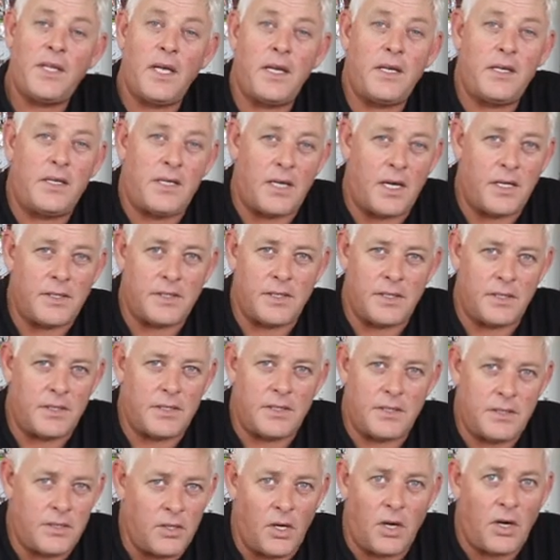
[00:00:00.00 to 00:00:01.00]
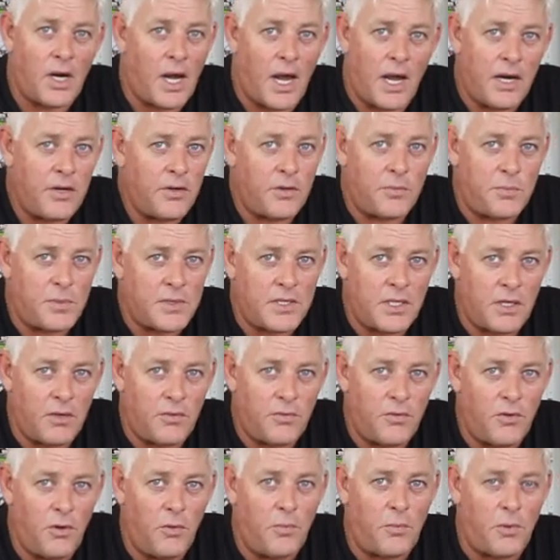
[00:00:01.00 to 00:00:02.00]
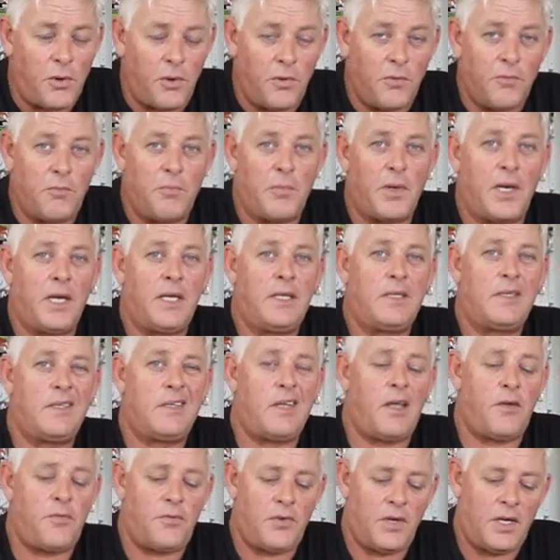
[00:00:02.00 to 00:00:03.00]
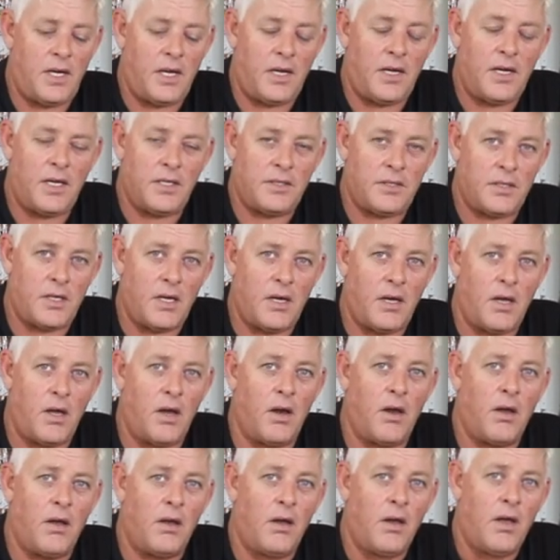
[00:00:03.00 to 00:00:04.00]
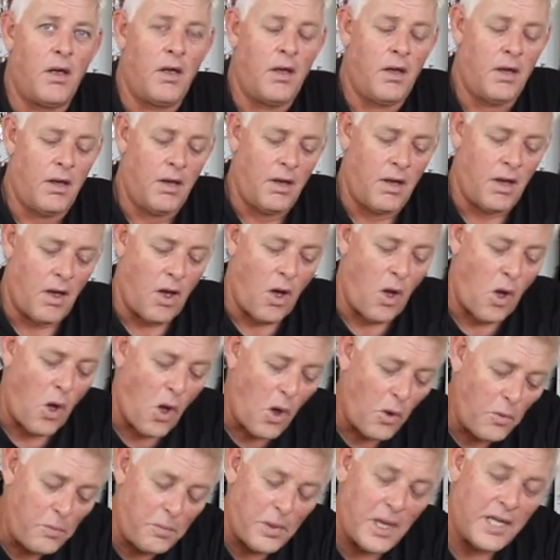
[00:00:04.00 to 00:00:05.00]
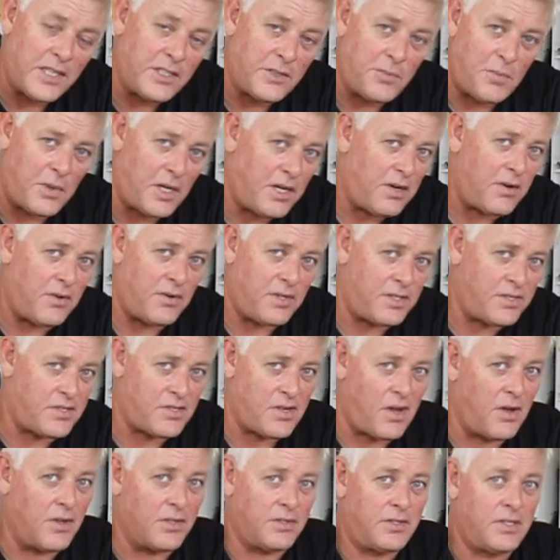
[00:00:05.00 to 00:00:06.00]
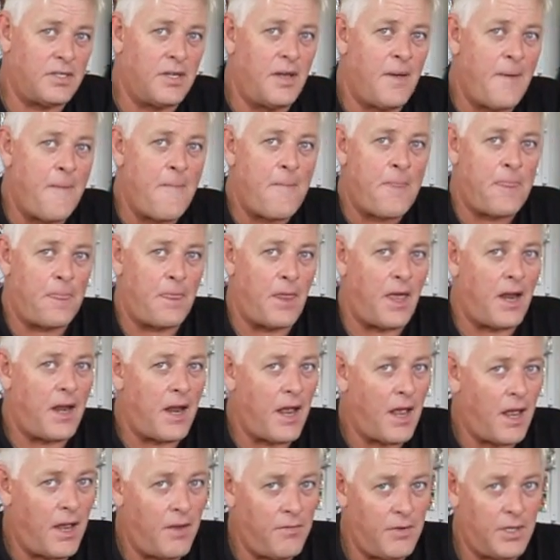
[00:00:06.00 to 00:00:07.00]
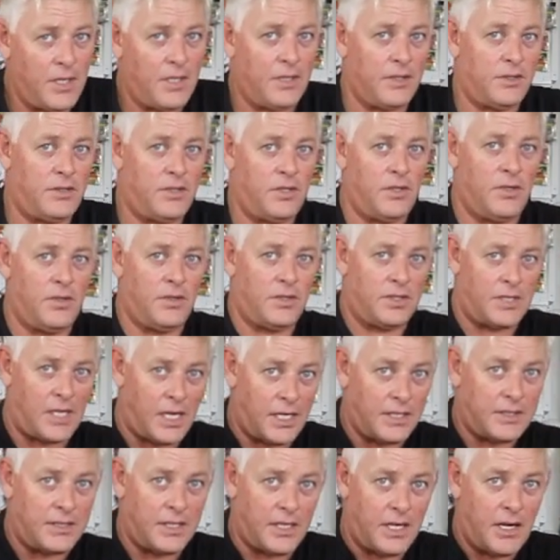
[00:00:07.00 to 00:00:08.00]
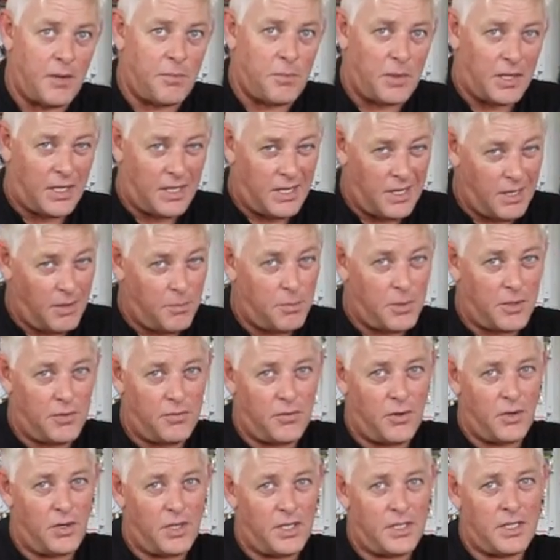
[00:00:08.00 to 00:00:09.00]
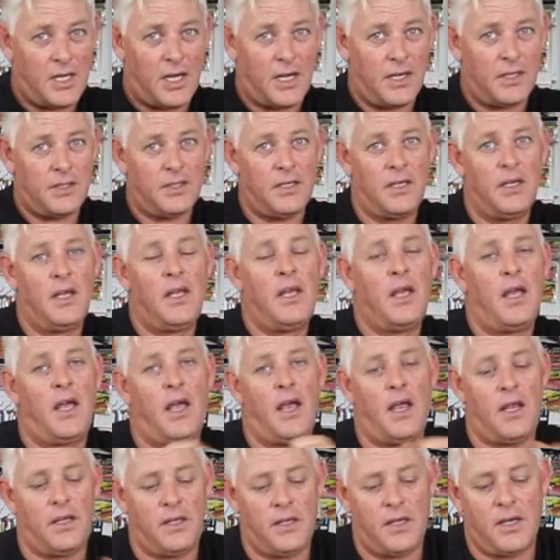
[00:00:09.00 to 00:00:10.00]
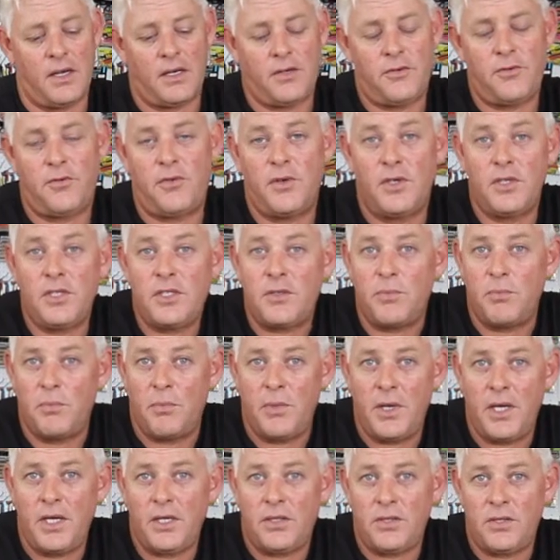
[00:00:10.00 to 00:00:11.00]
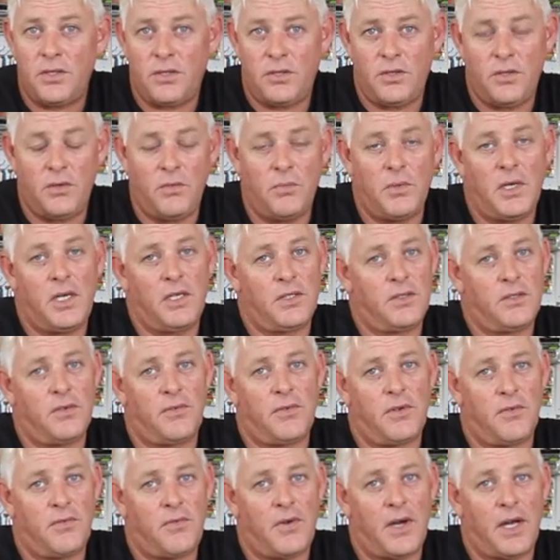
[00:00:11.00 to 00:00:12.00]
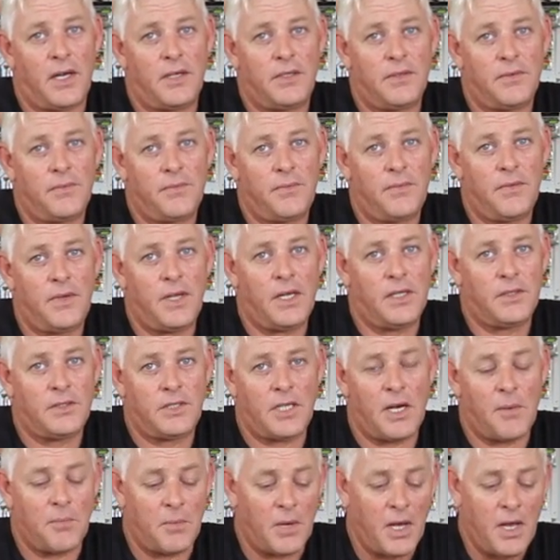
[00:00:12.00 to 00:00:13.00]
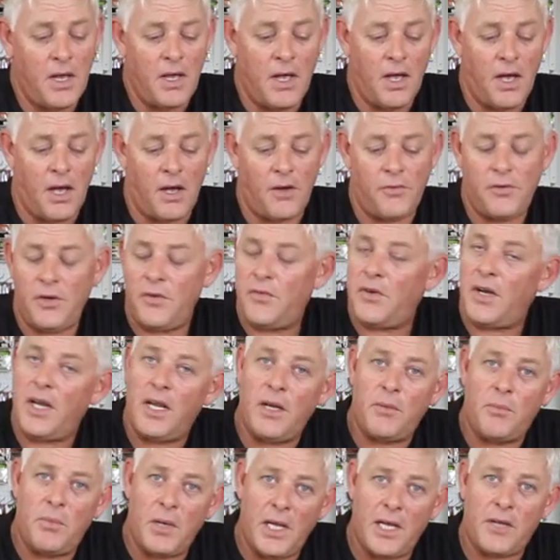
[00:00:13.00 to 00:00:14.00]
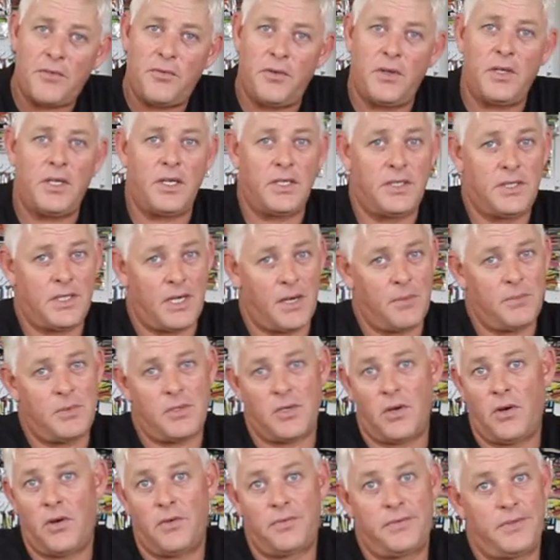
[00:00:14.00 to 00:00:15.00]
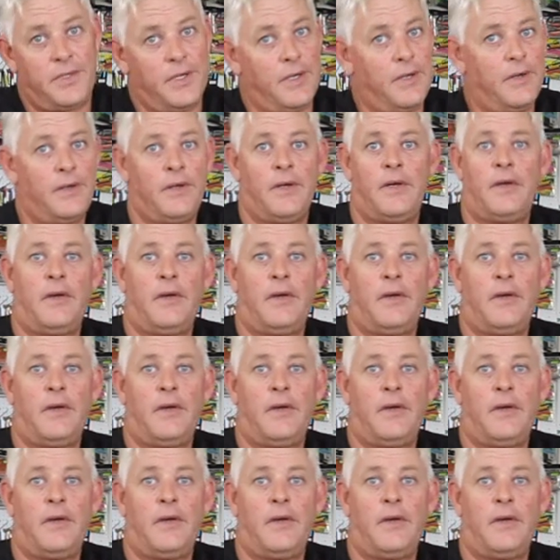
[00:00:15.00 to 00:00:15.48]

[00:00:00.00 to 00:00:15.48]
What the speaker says: that does, it's not 100% foolproof, but it definitely gets a whole bunch better results than having to tighten up and keep it very tight. And that first minute to 2 minutes of the fight, they'll jump. I've even had blackfin that jumps after